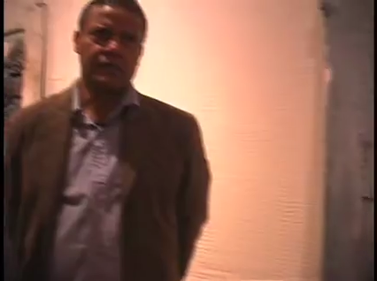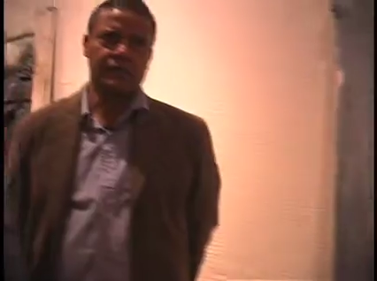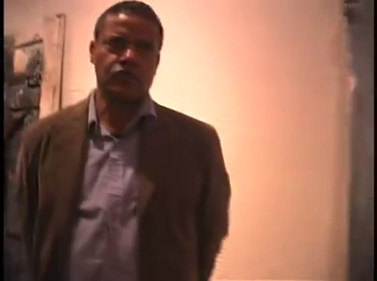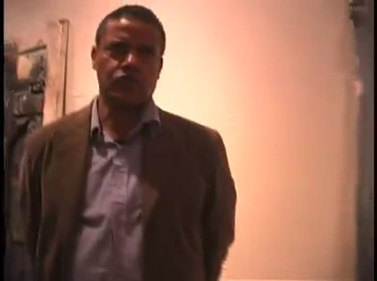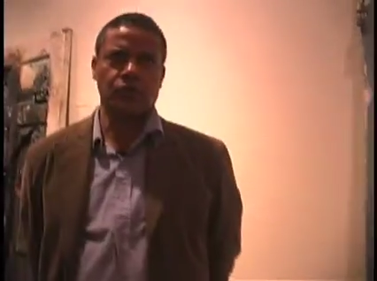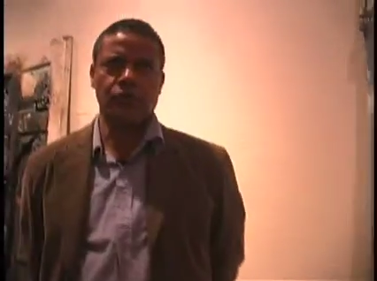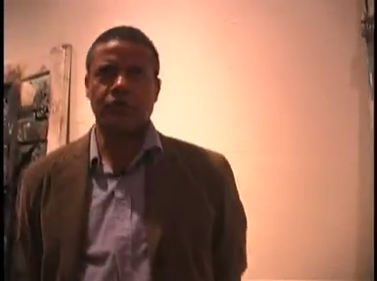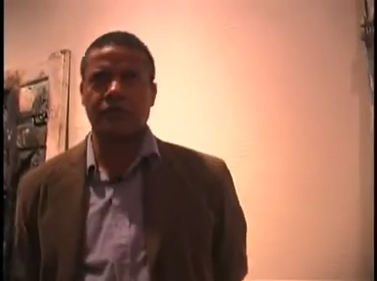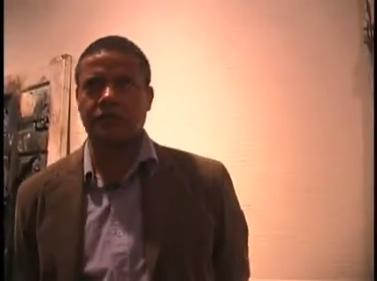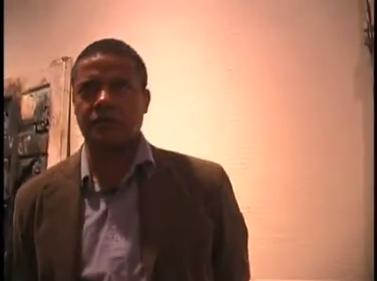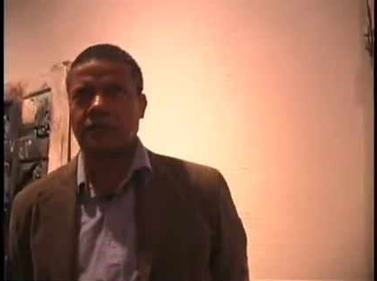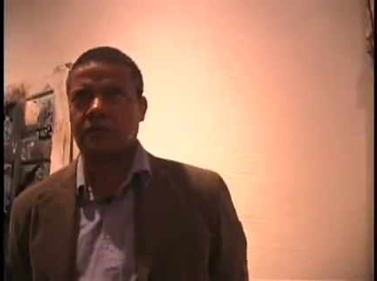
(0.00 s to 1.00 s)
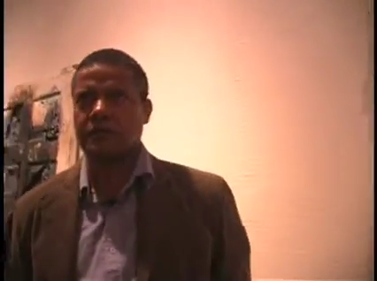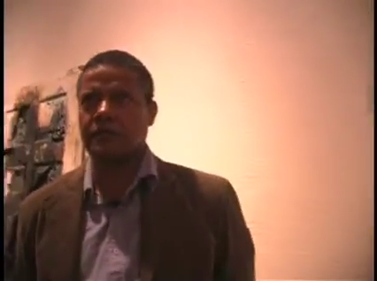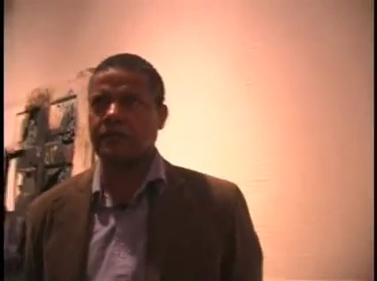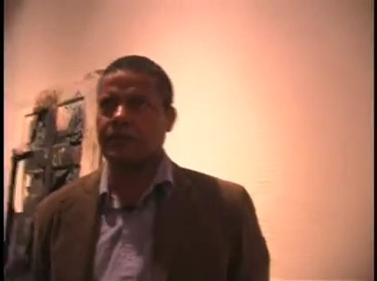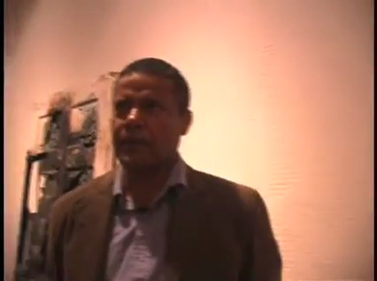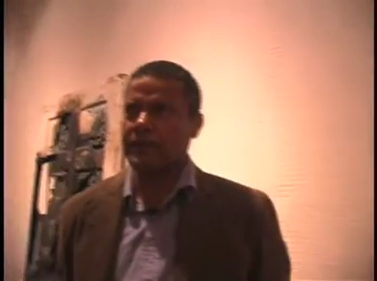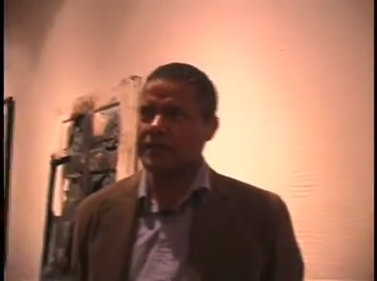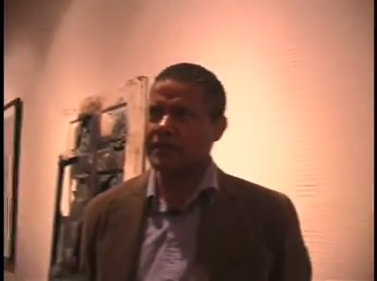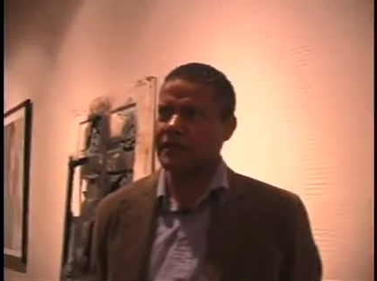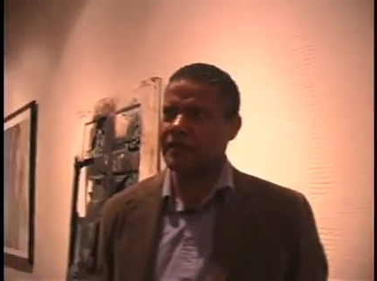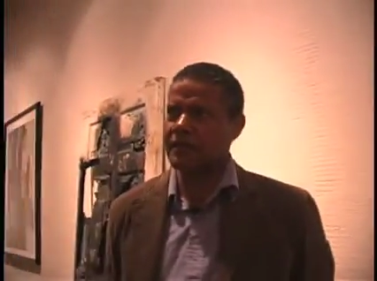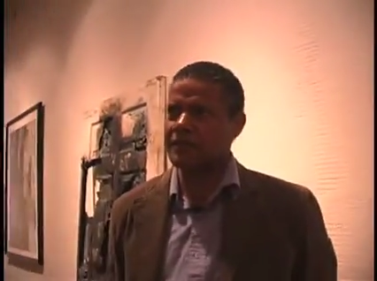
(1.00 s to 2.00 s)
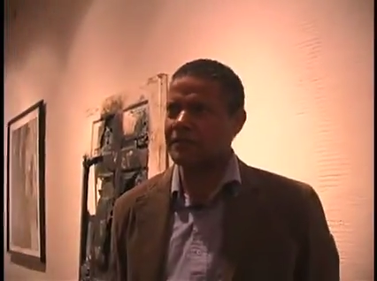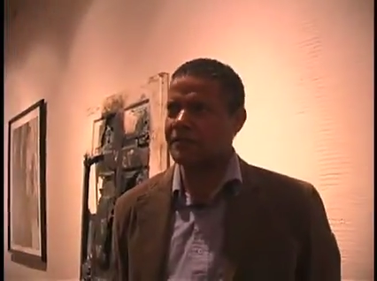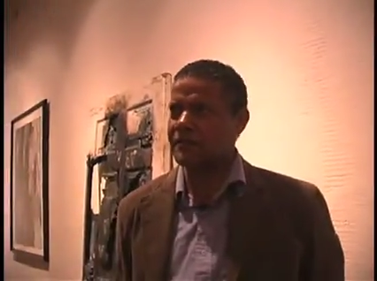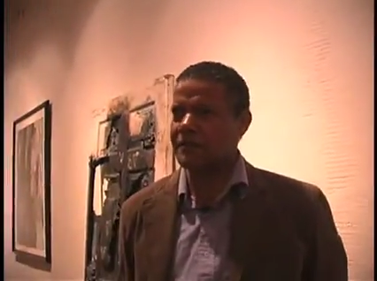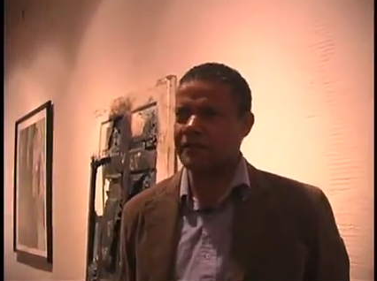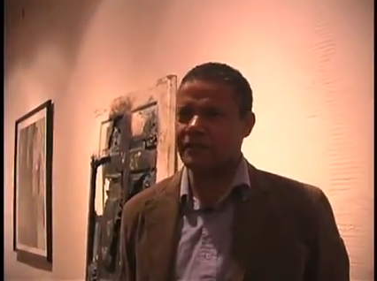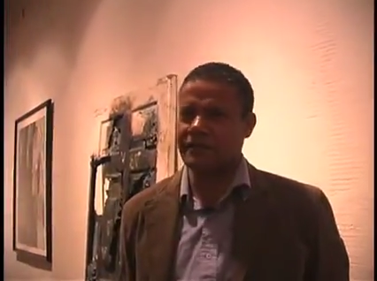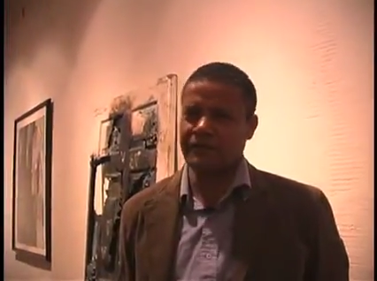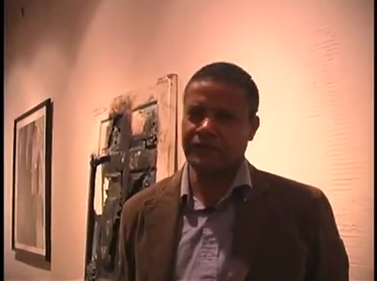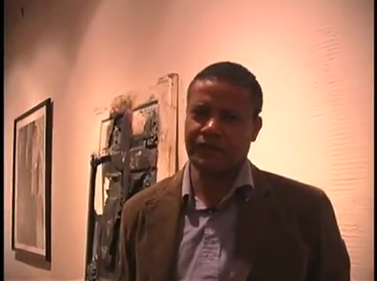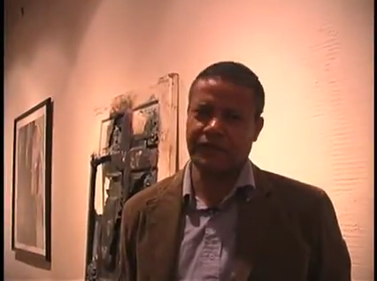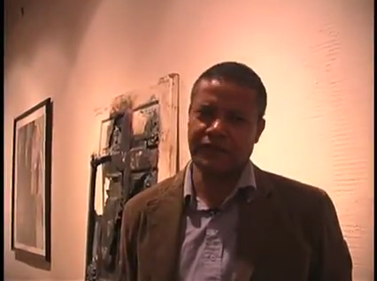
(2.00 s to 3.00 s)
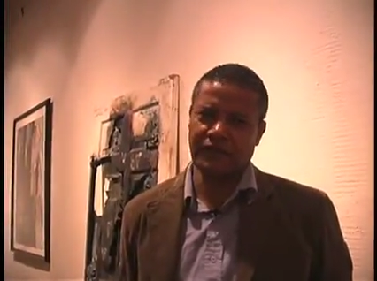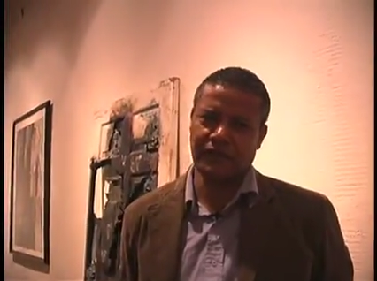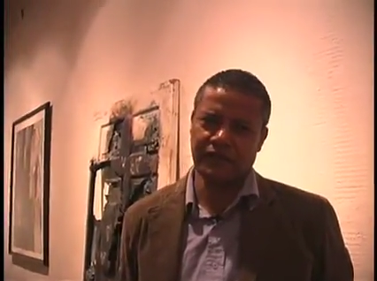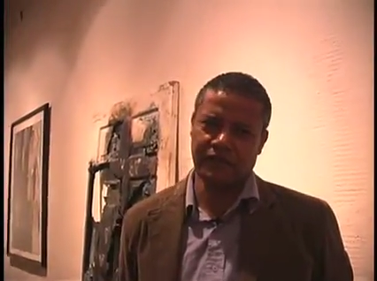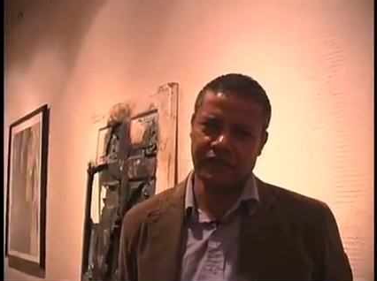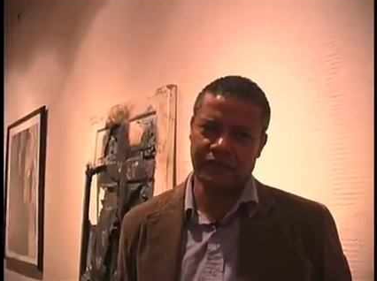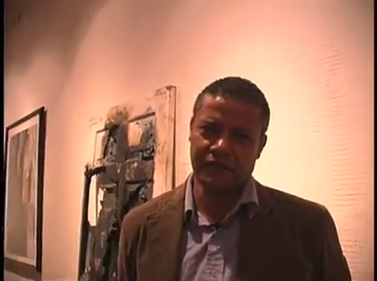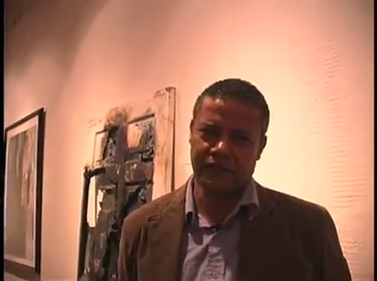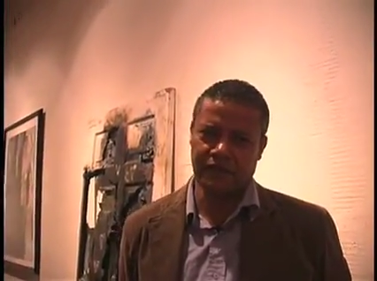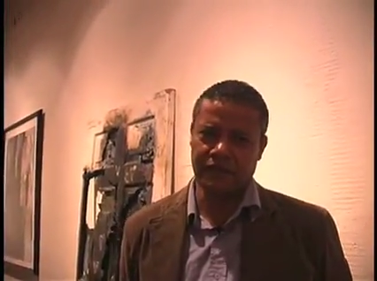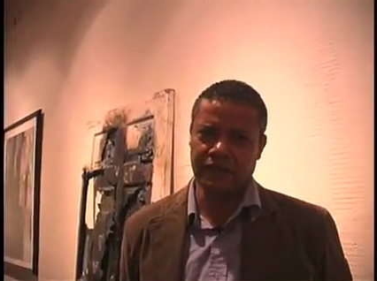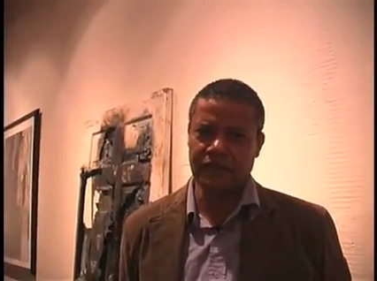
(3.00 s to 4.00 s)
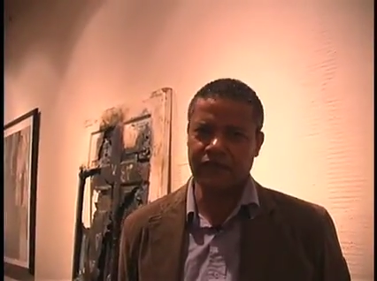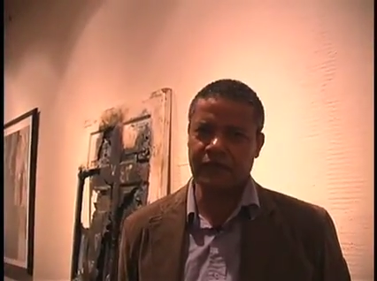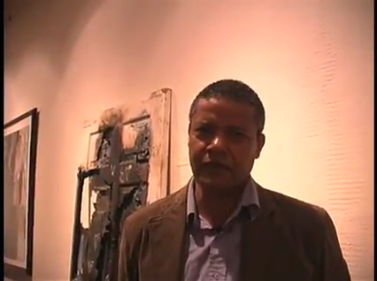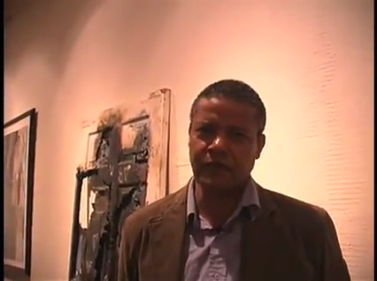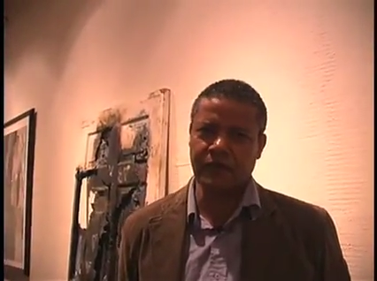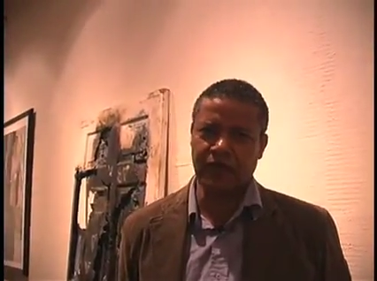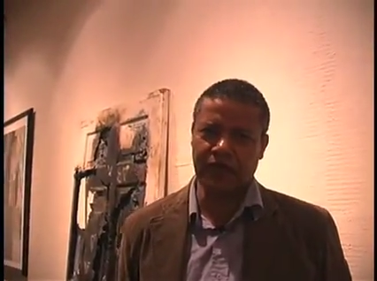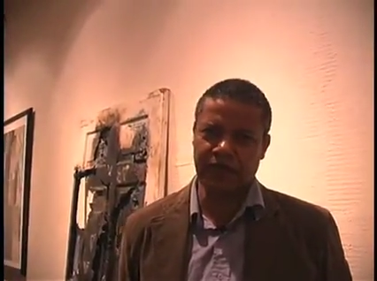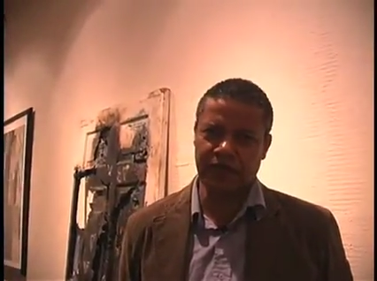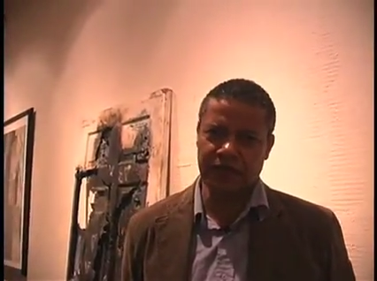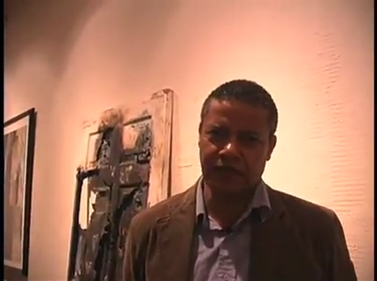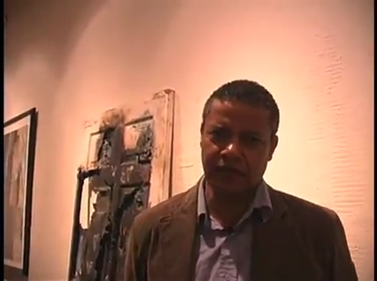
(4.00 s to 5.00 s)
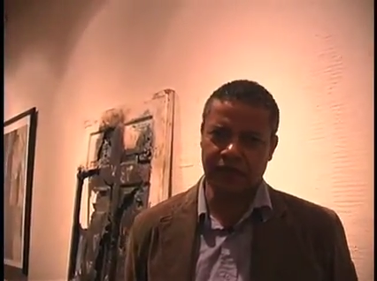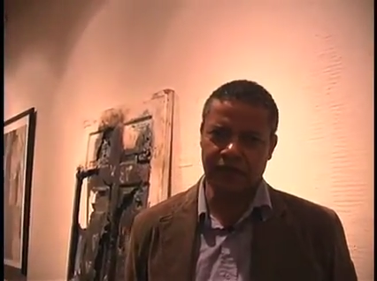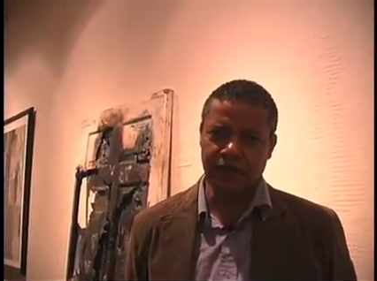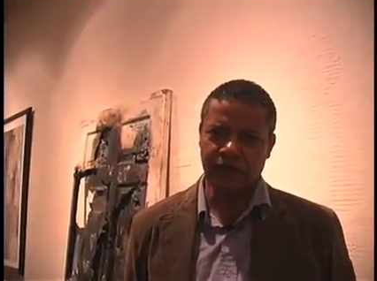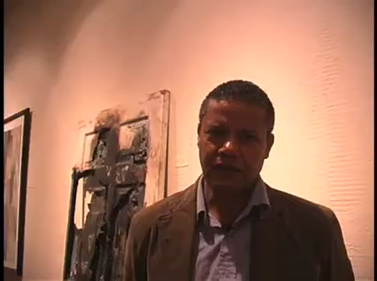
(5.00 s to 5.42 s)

the situation in Iraq or Palestine or the 15 years civil war in Lebanon,